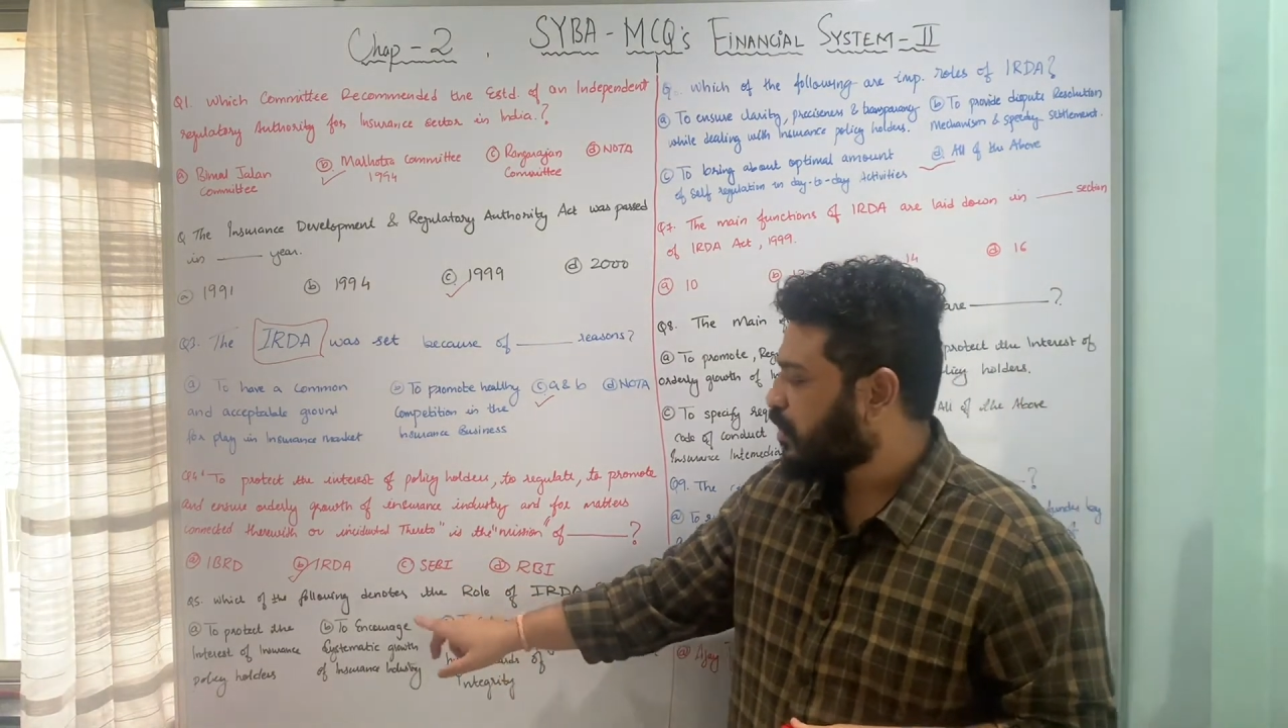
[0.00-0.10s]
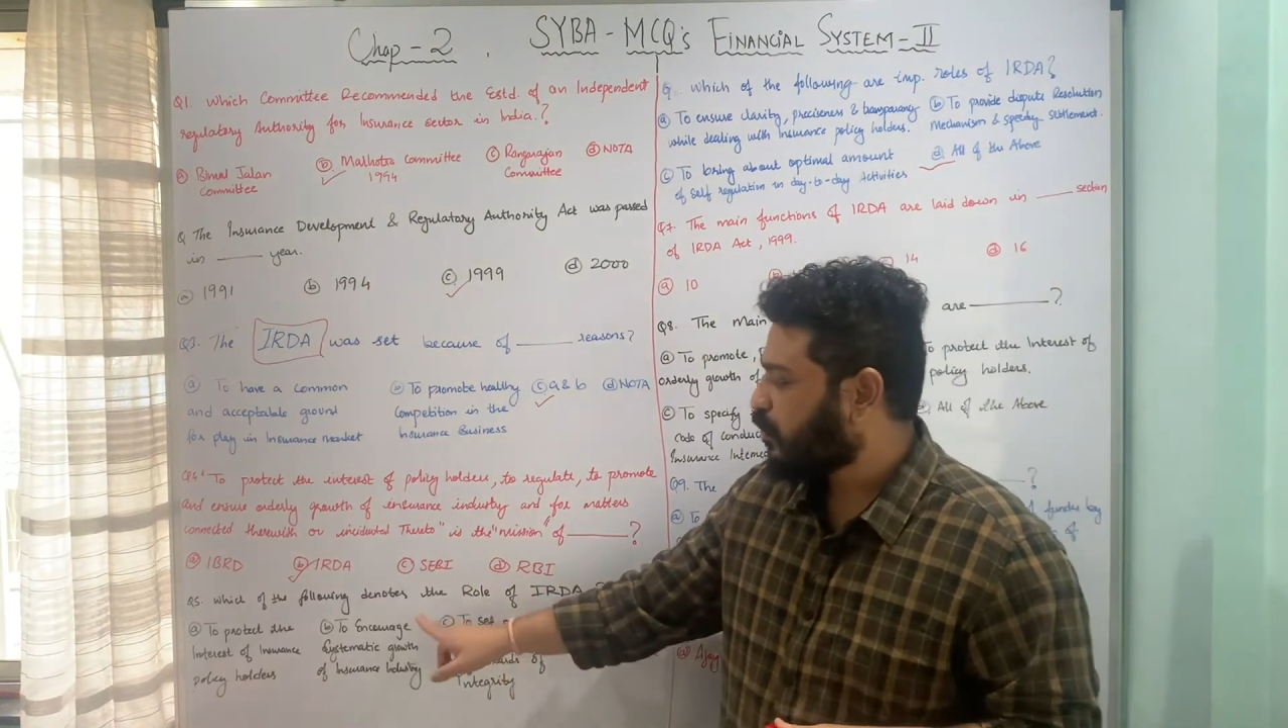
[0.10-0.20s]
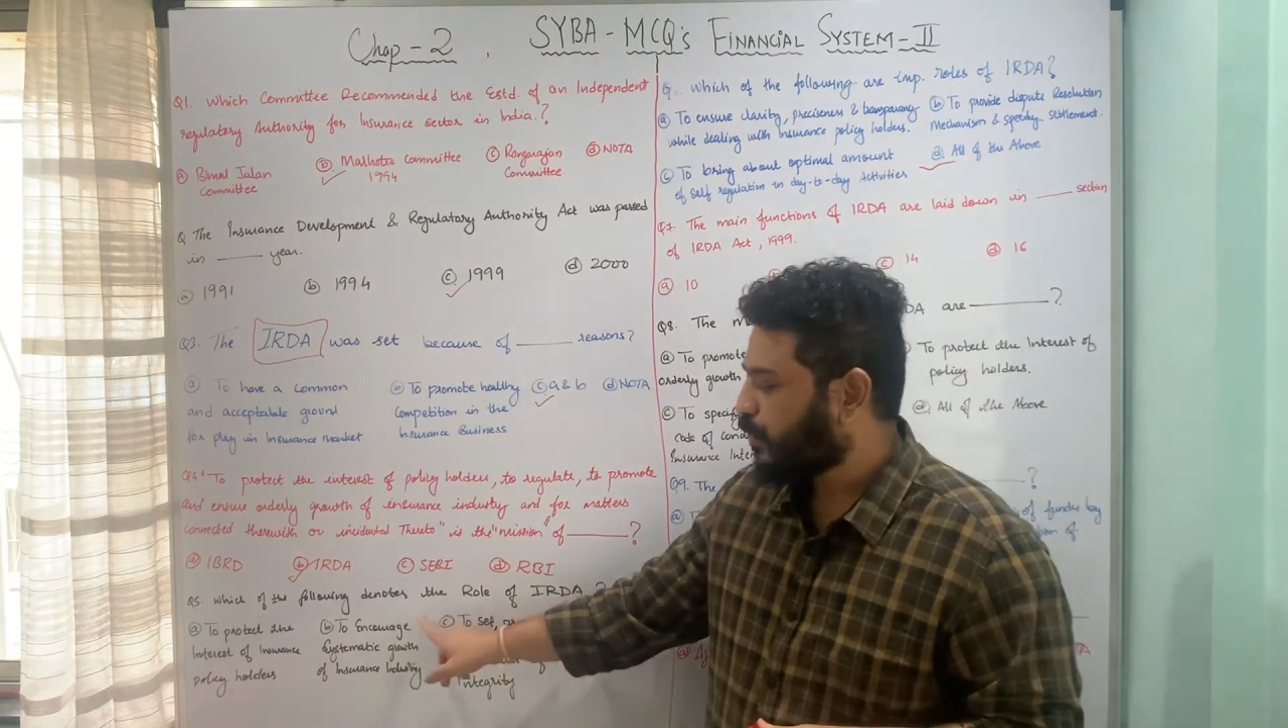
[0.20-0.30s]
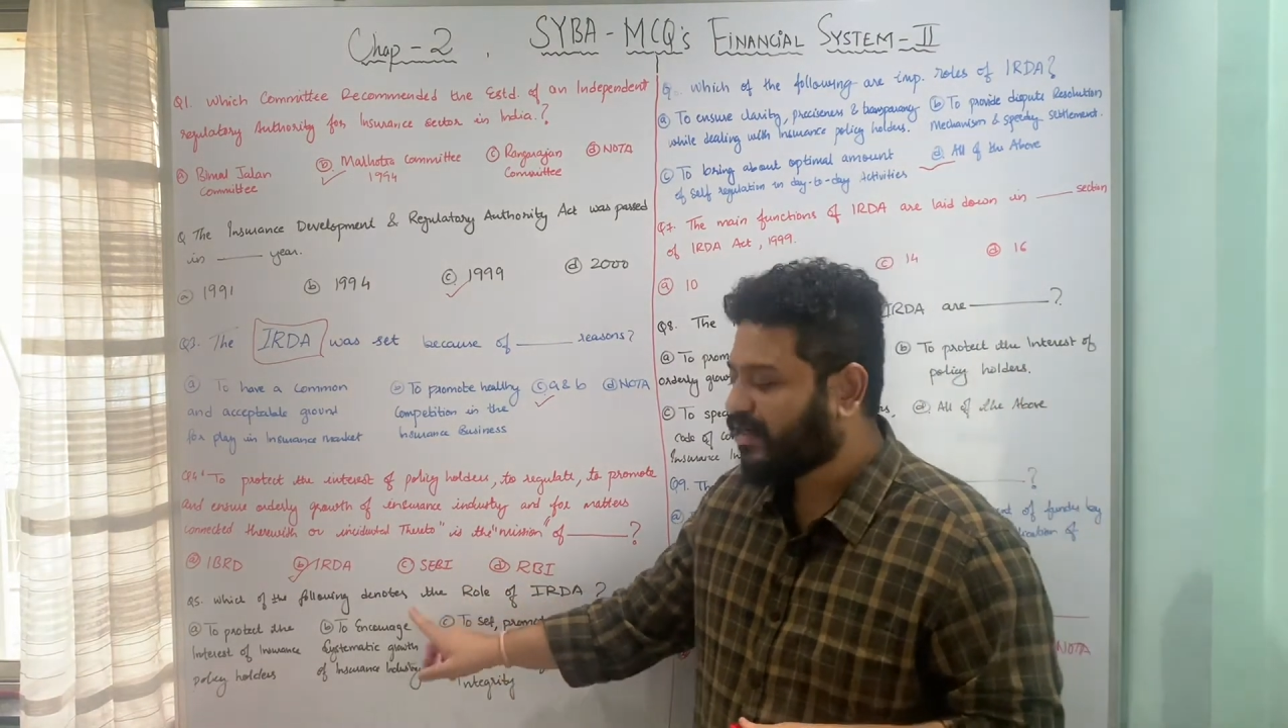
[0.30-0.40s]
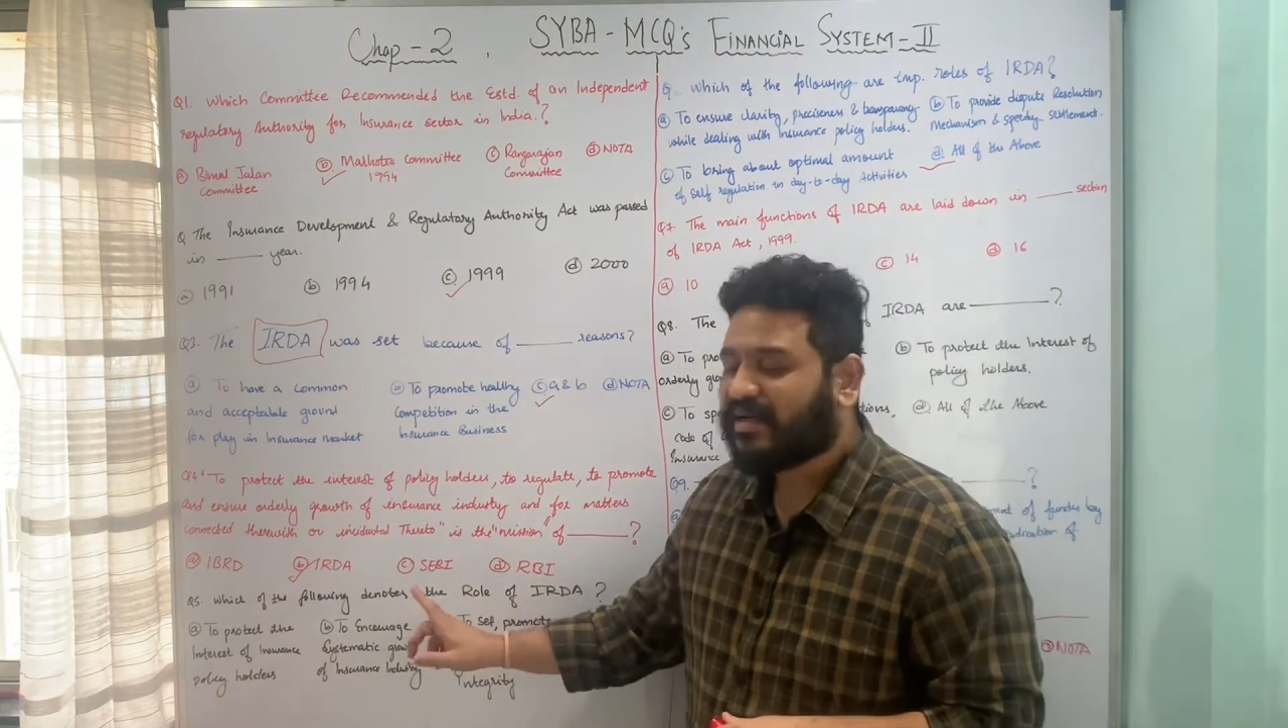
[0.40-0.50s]

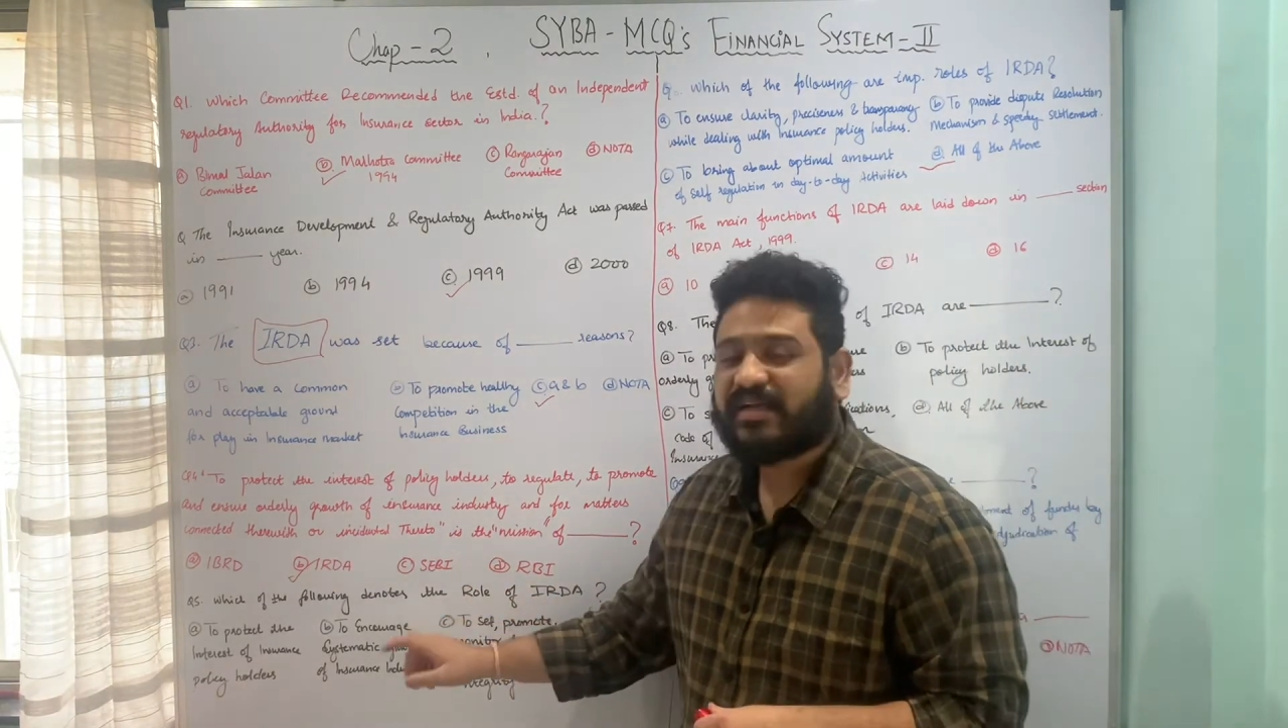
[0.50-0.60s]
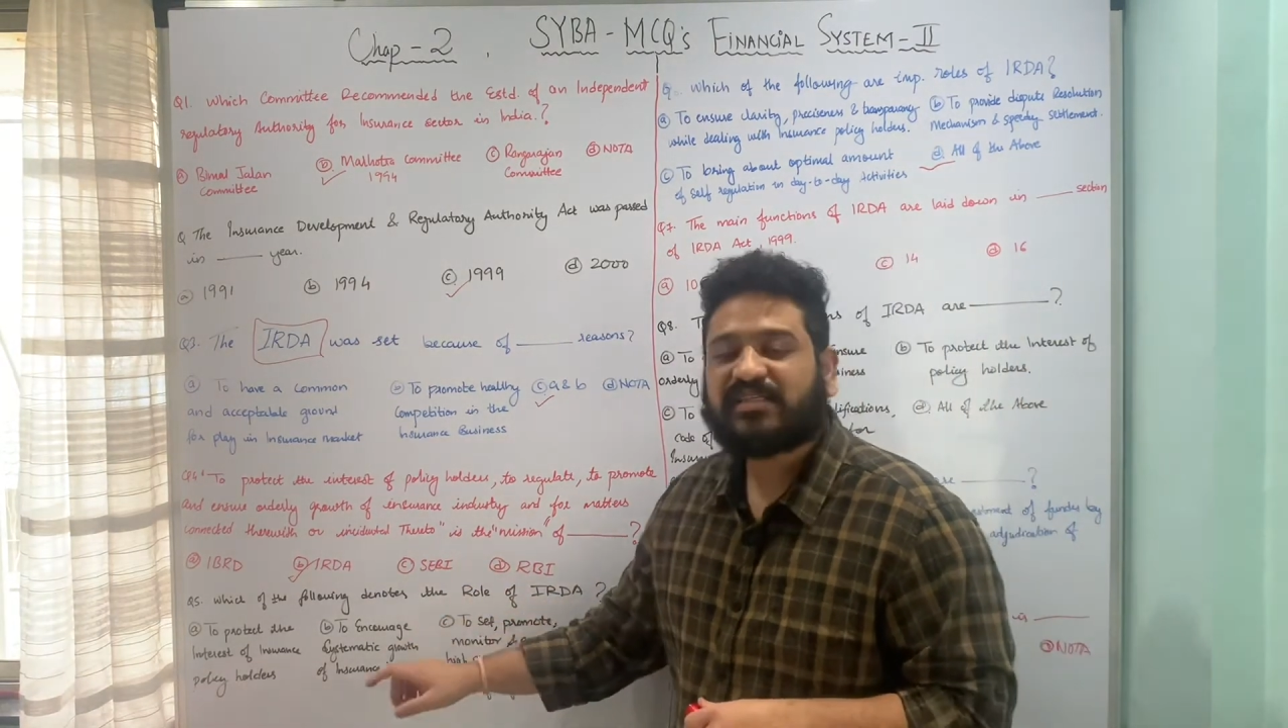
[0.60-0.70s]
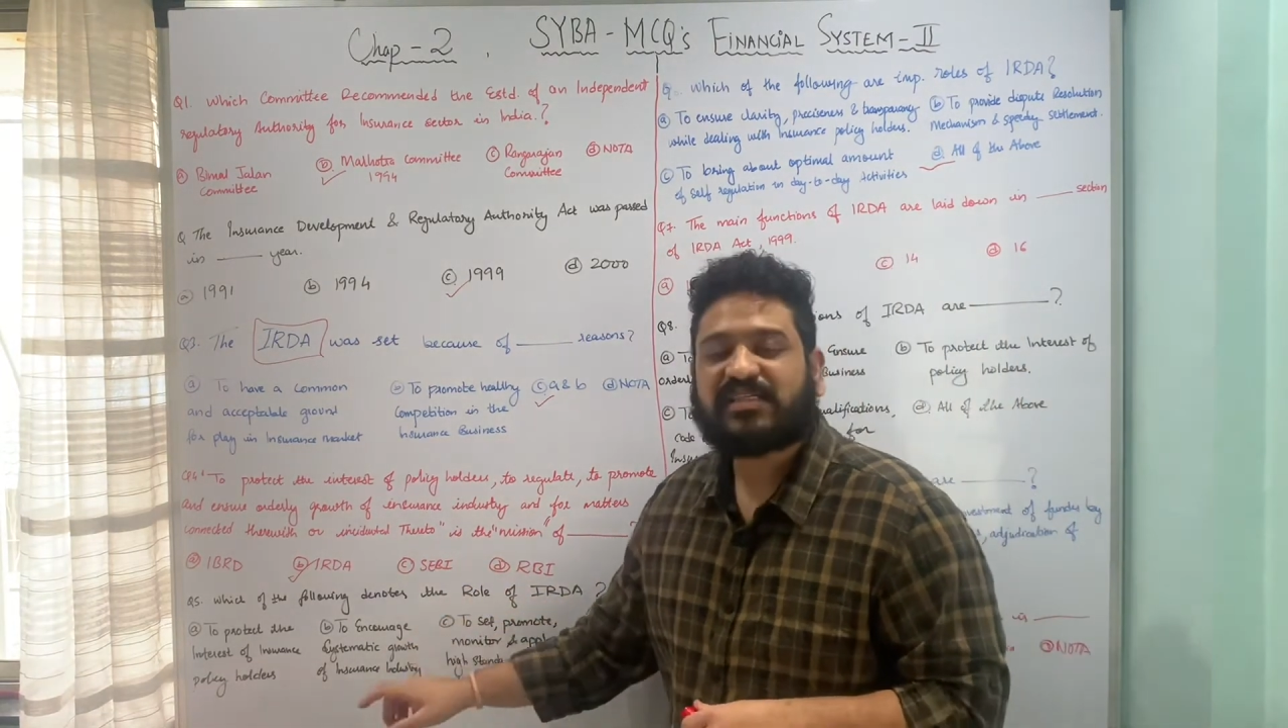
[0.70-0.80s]
to encourage